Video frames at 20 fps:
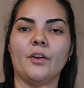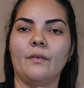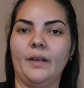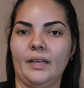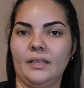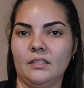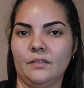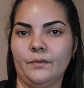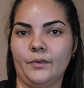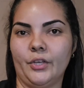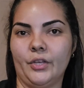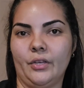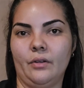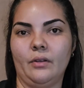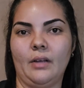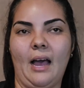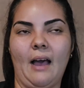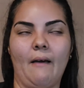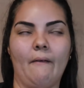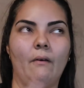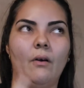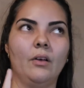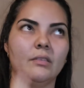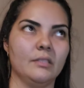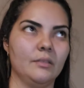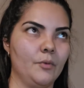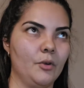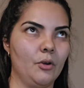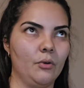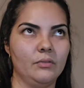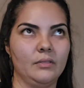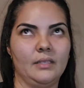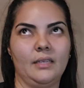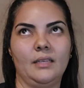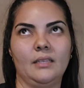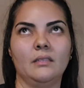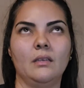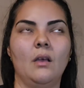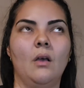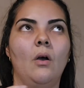risk for you to have
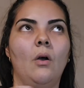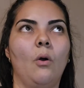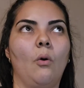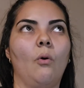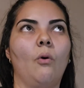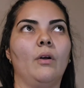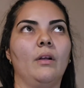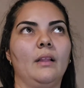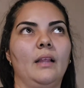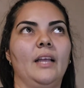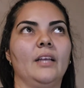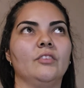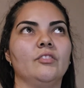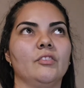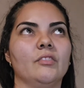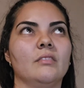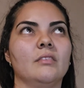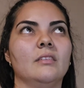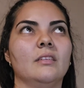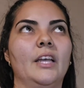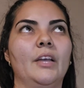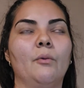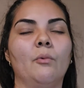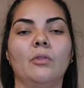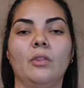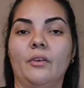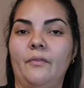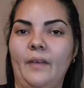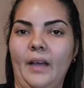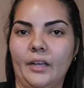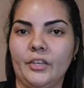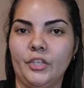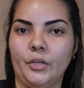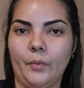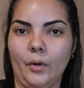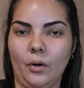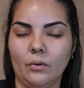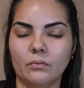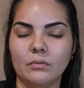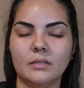osteoporosis, or like just it will affect your
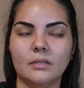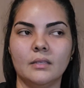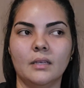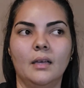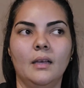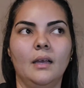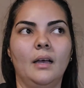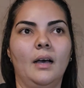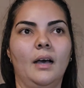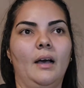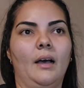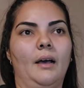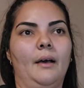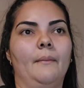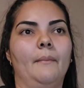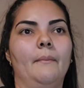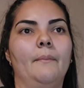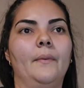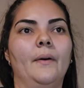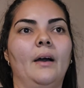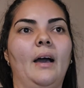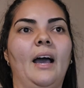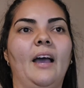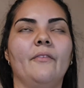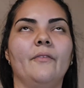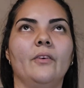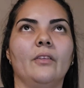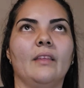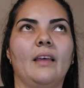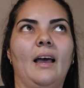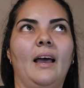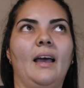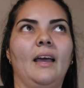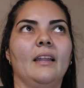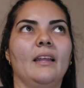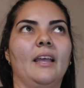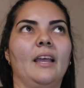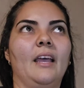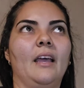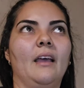bones. But I feel
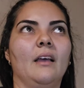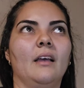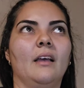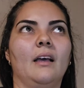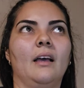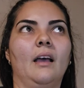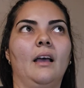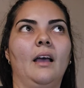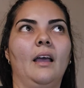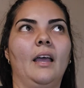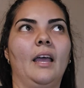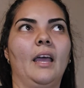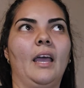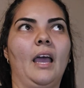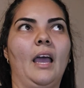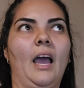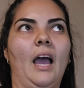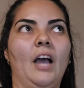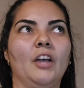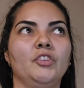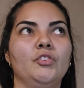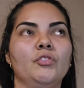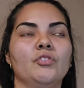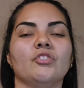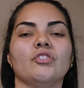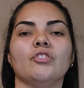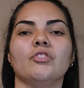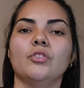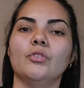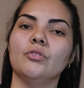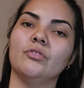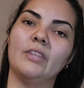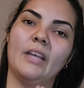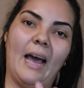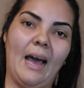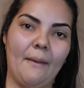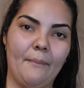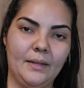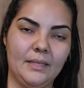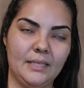that you just lose the
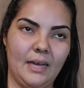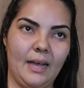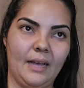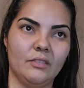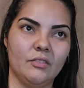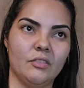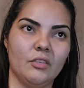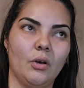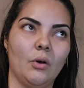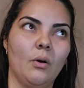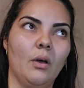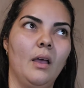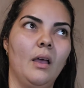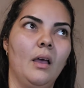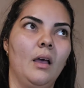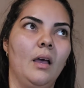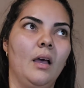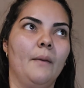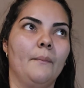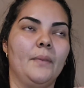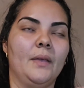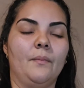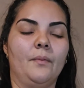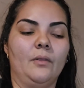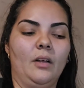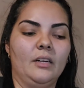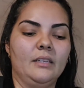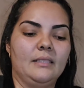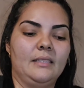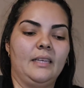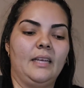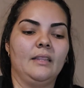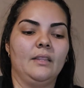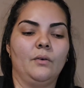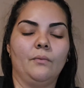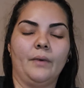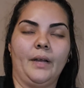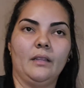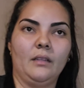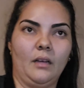appetite. So people are seeing the
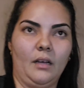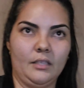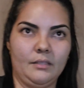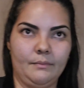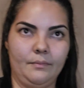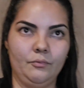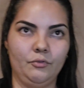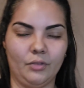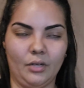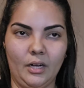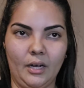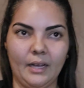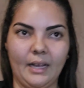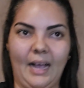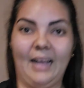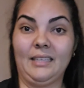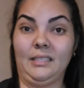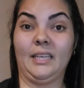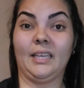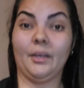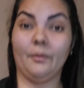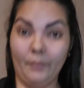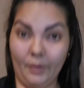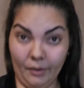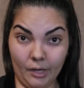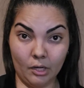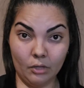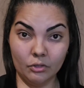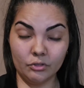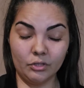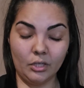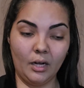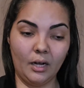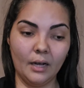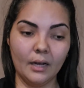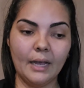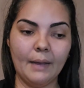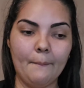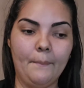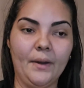weight loss drug as like a miracle
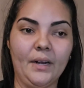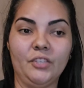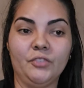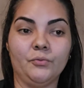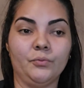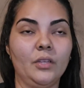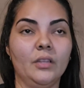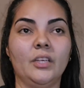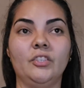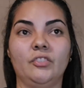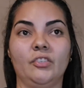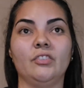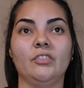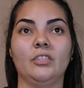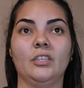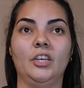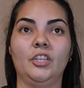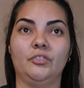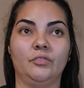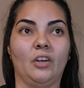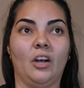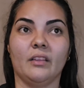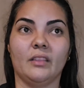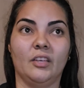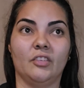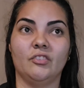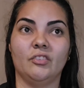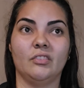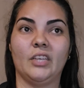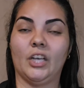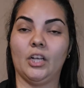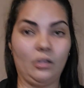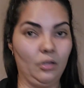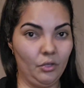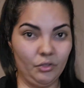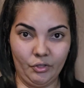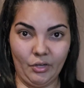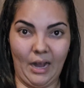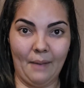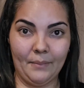drug, but it's really just a drug that just like
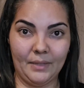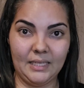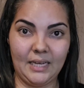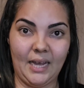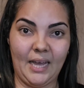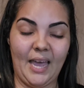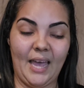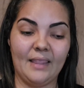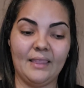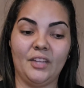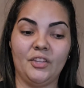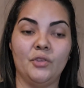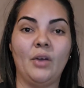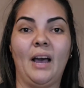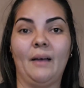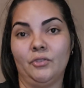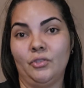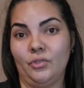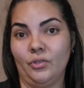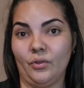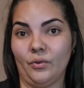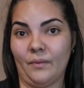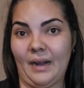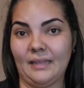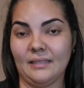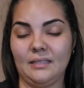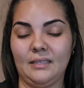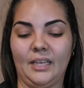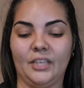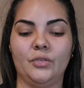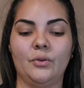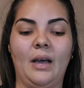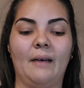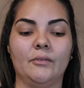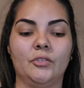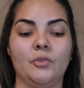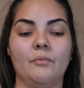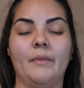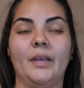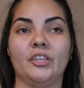closes your appetite, and then you have to do the rest. Like, you have
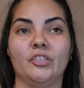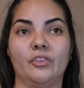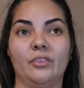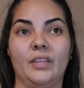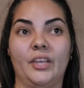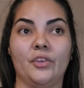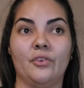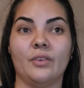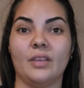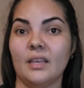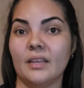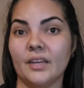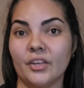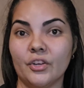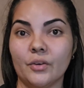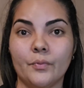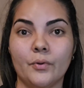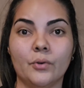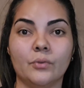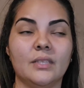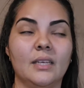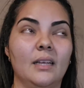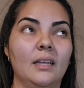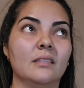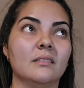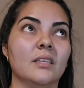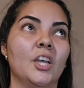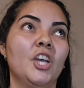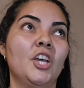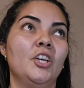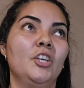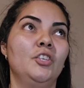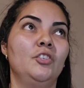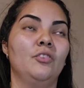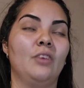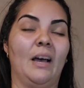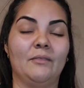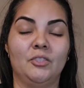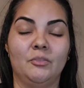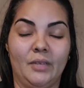to make sure that you're eating your proteins,
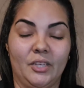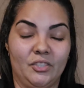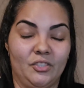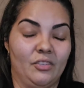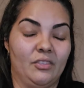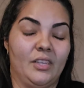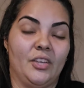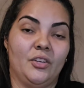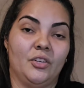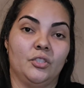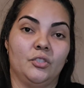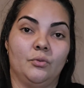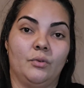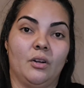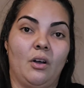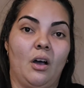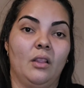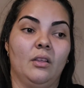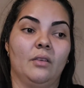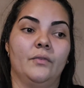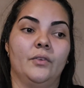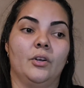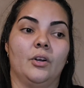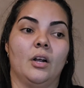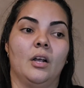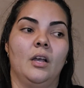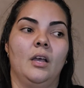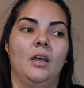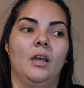you have to make sure that you're doing all of your